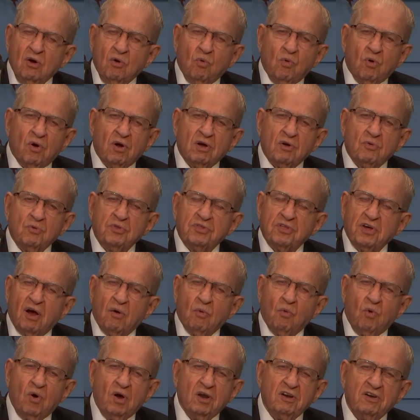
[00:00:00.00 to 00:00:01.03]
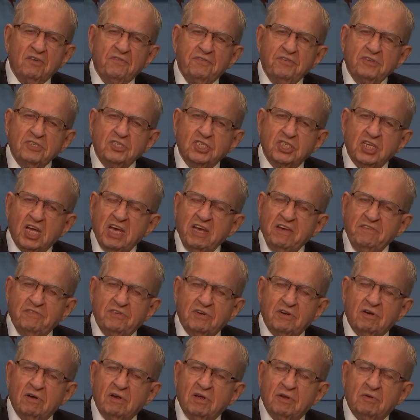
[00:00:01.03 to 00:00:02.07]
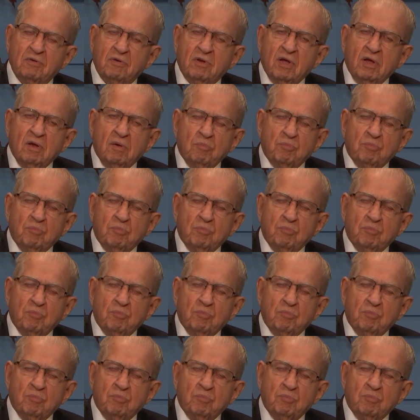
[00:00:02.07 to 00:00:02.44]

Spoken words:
work with our wonderful Savior in